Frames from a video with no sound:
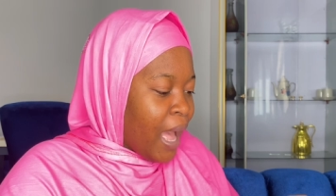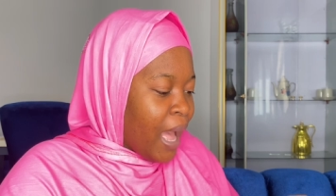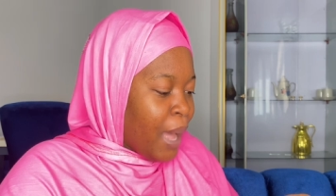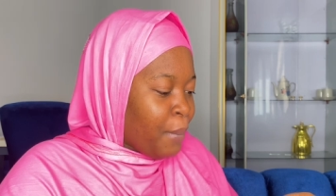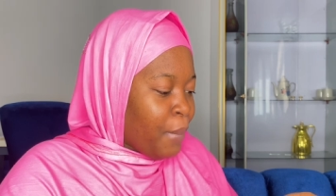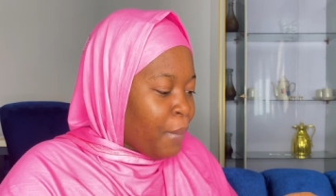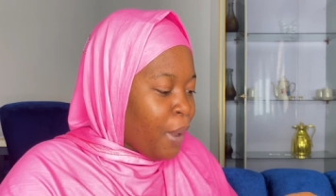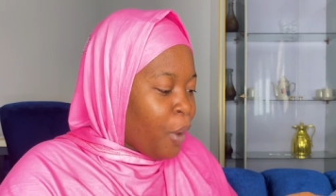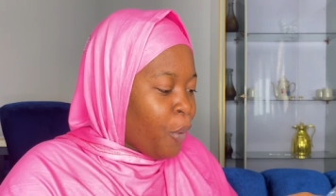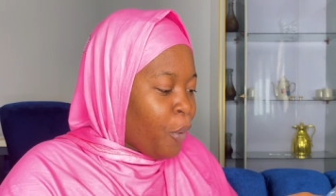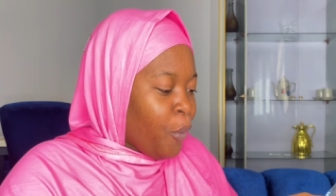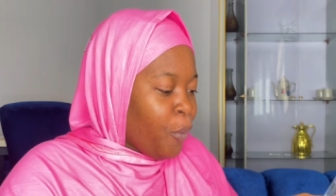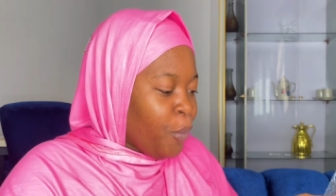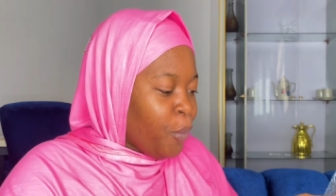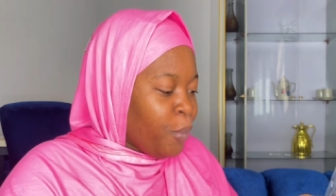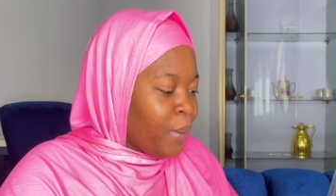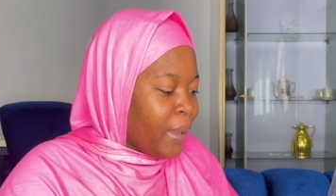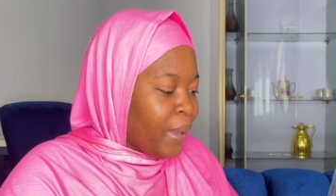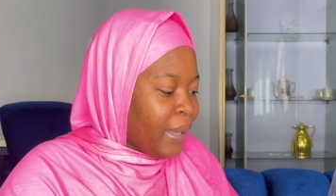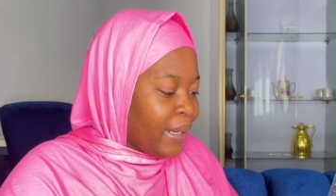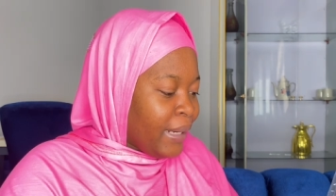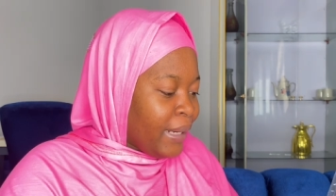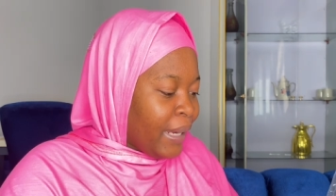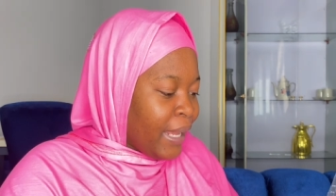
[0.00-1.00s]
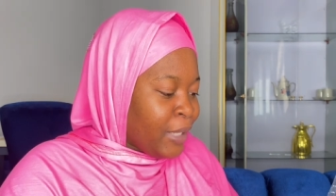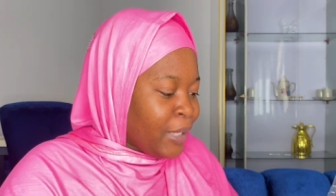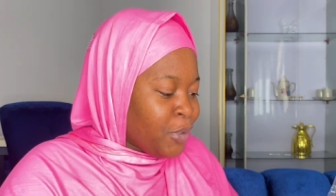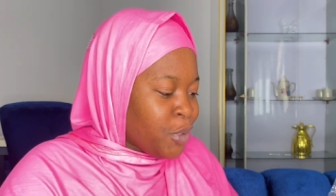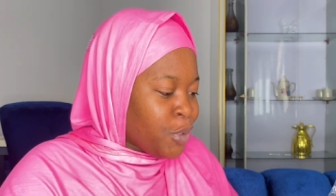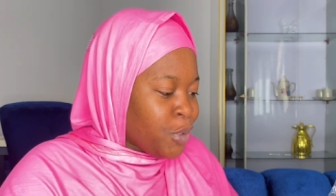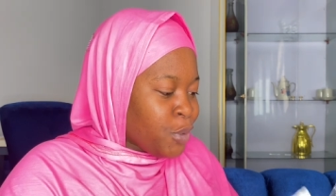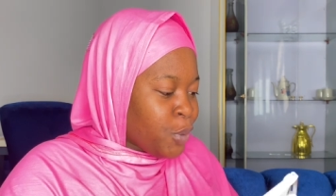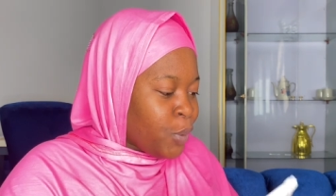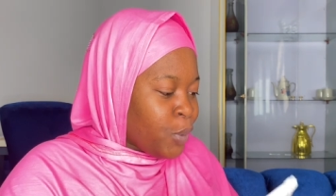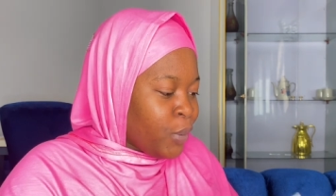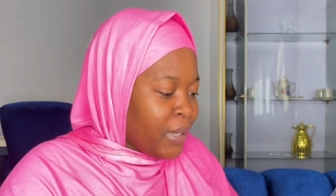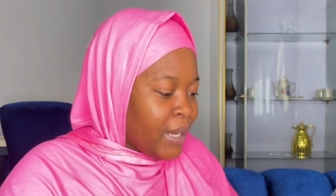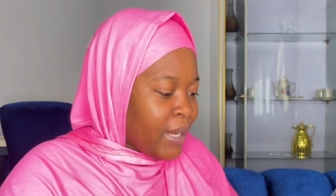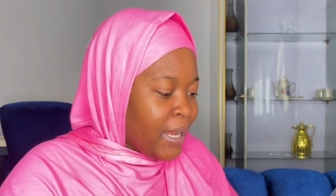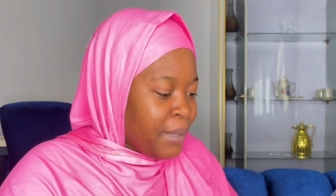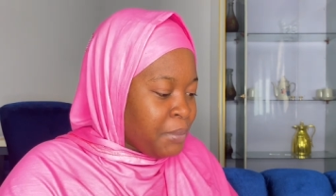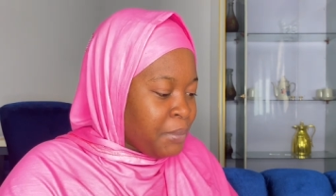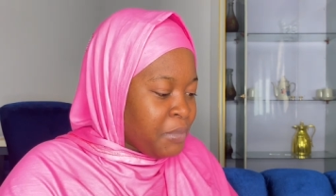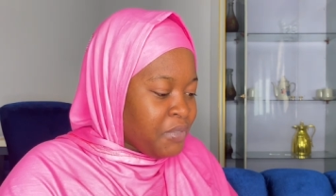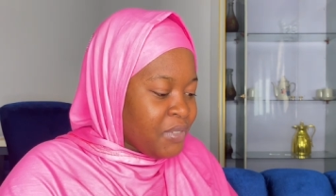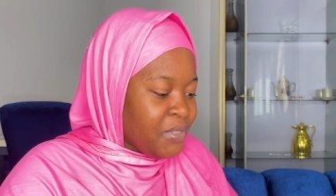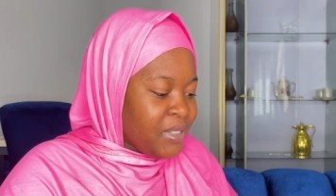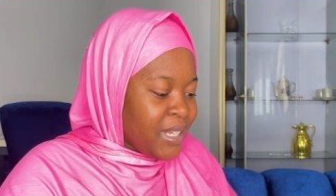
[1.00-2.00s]
I'm at home and I just order I'm
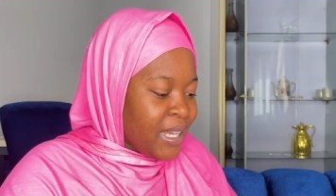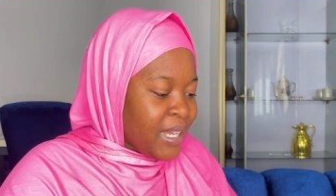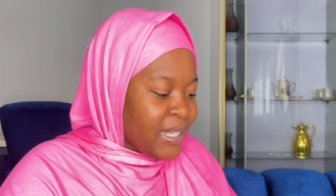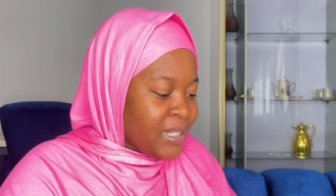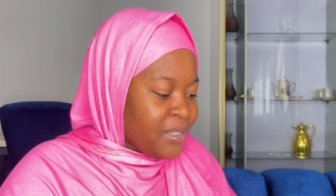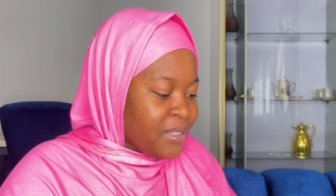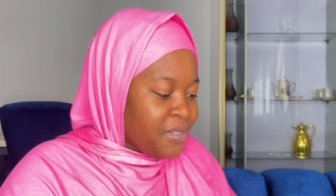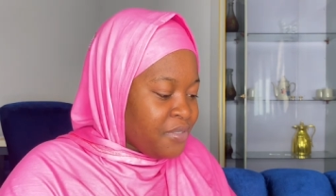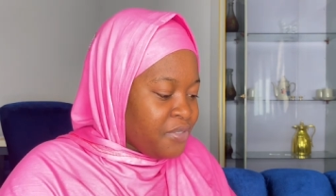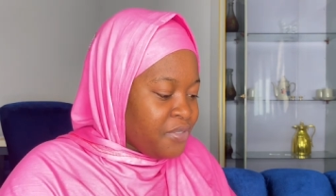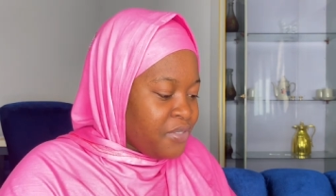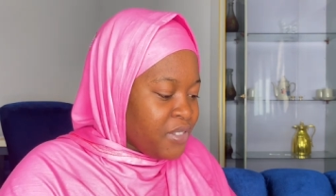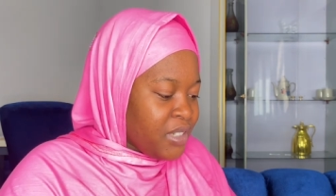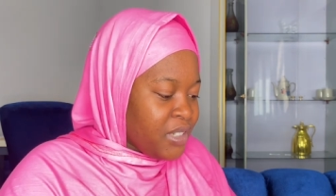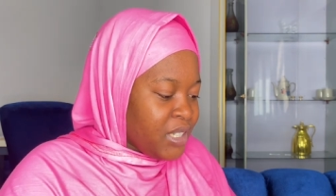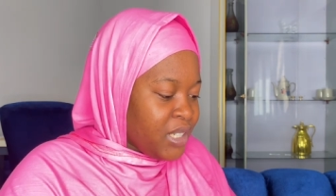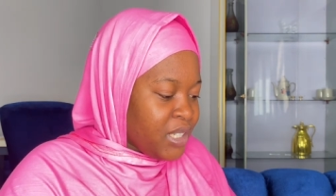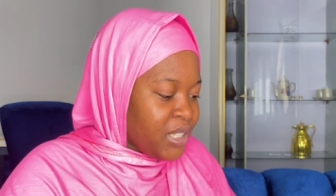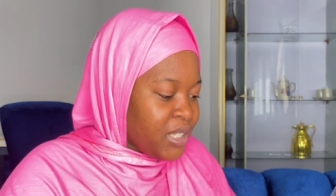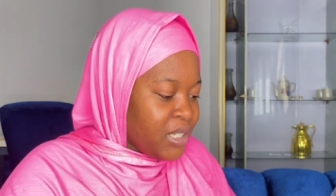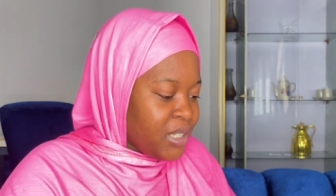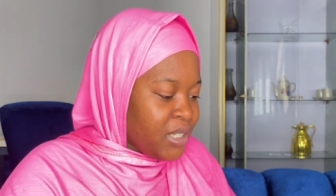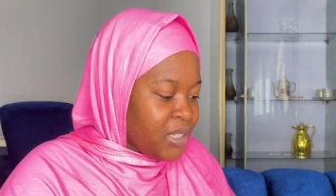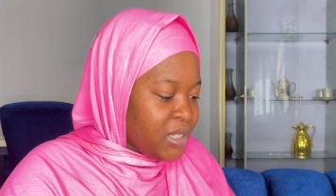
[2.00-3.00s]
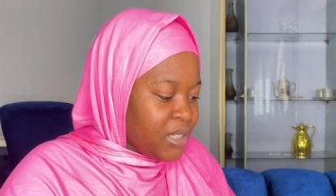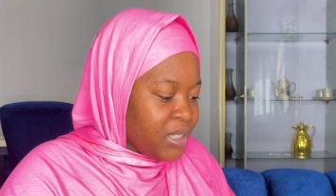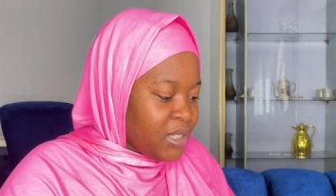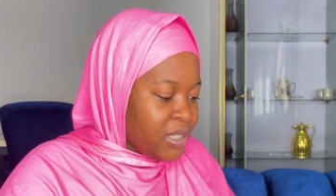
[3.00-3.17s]
even getting free